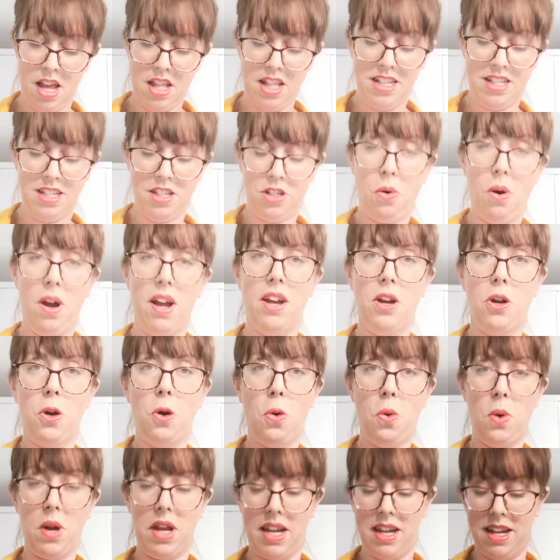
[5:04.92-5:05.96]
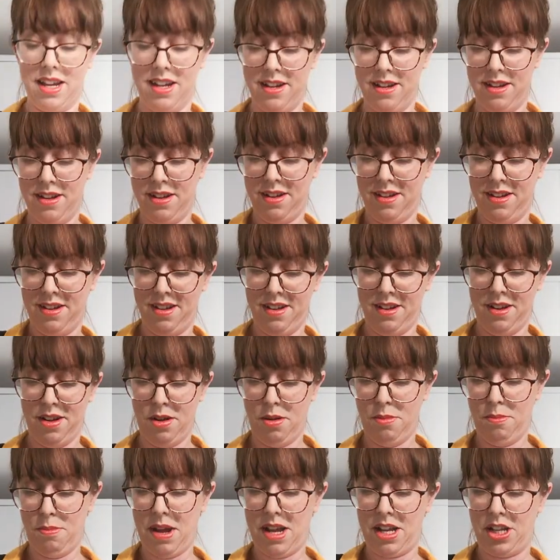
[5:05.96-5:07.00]
This is quite a quick
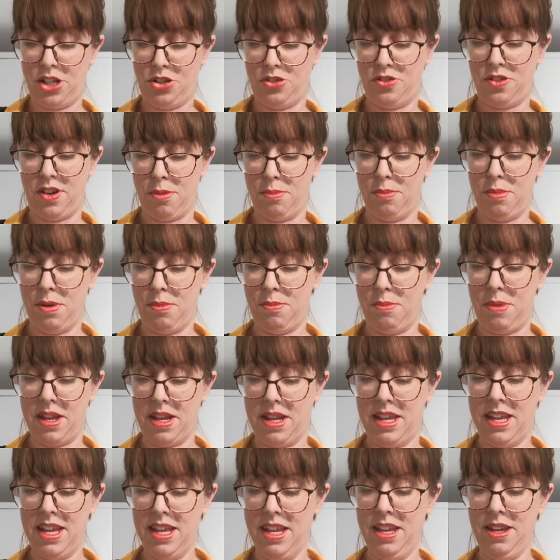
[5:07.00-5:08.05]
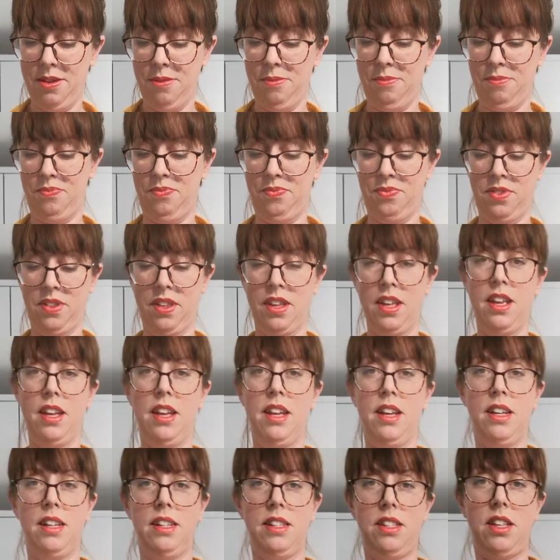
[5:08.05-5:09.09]
pastry I'm making.
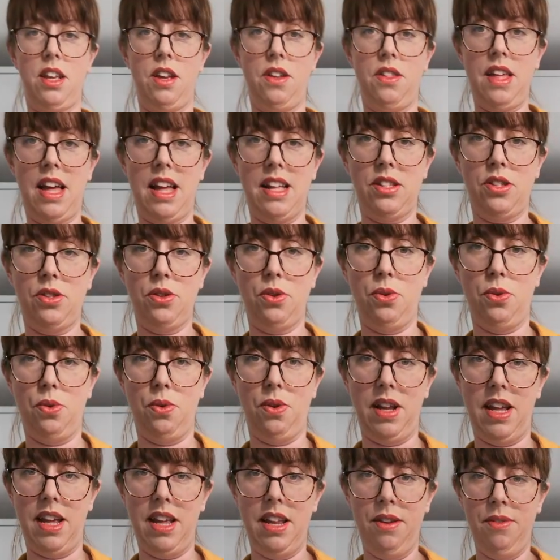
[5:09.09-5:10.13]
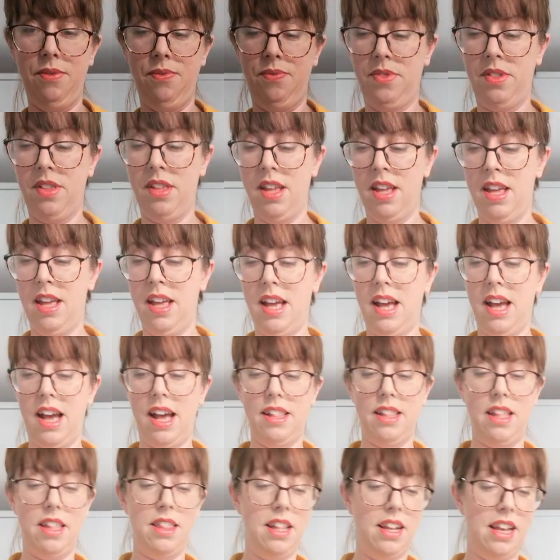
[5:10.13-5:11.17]
So that's all in.
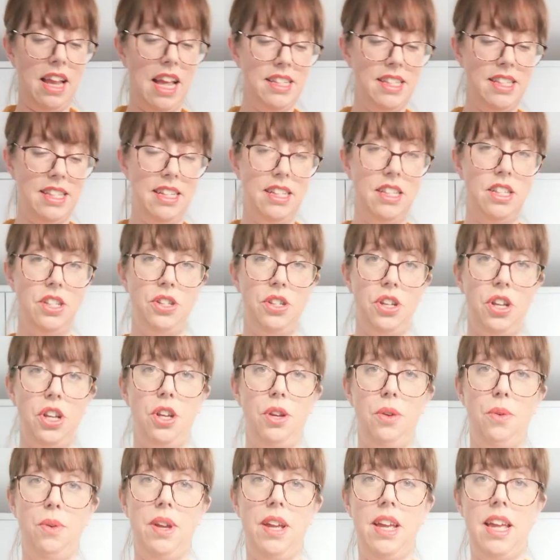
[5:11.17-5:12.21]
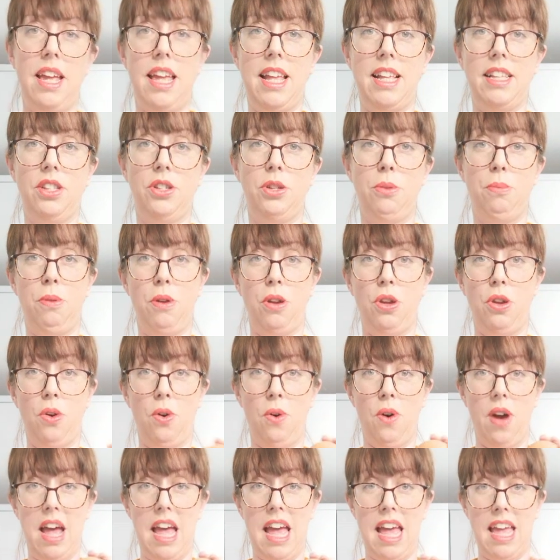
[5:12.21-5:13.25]
And then the last thing to do is to put
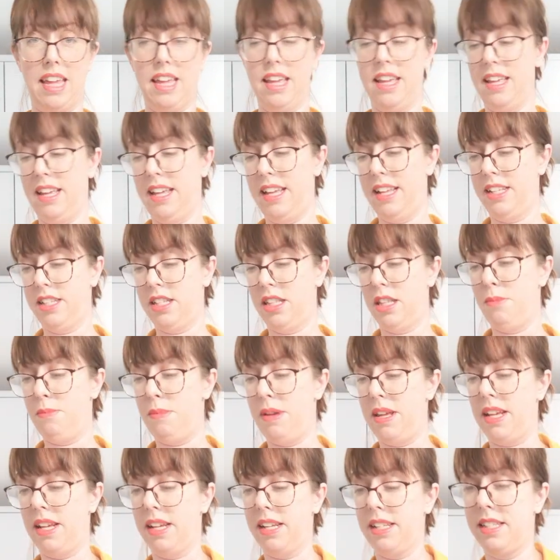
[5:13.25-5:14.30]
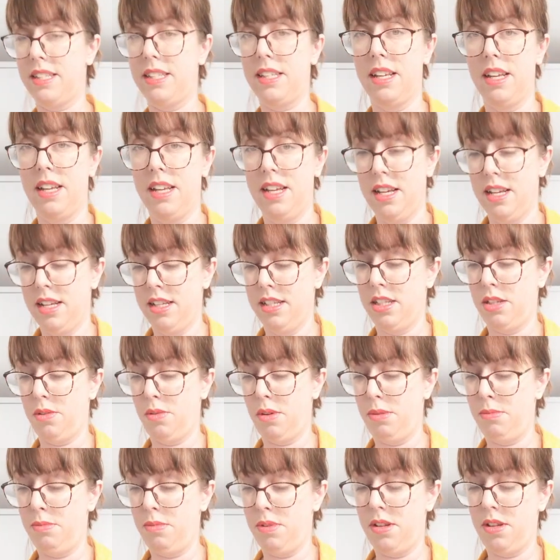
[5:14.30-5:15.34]
your egg into the mix. So
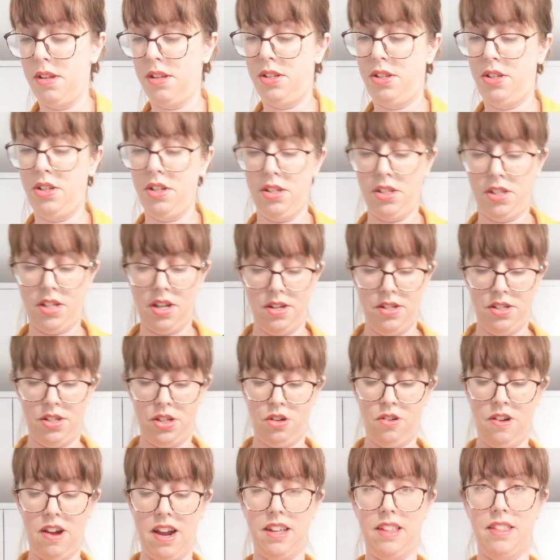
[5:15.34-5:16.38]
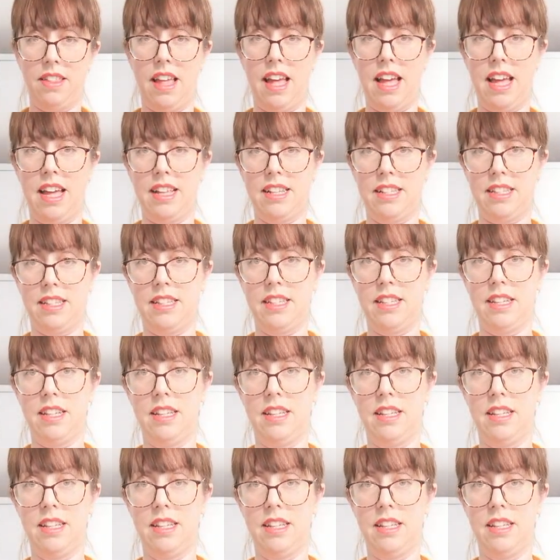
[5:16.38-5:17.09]
I'm just going to crack that